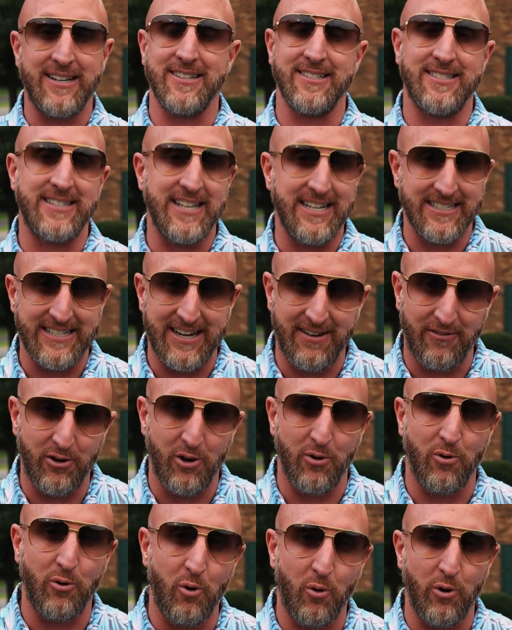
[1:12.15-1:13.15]
because things never
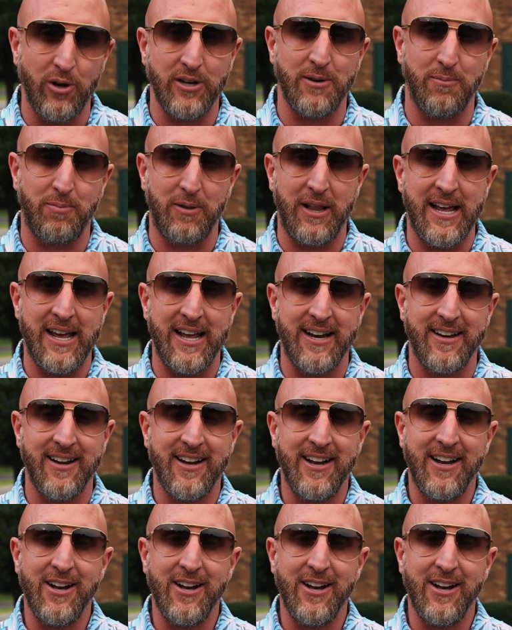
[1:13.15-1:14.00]
go according to plan,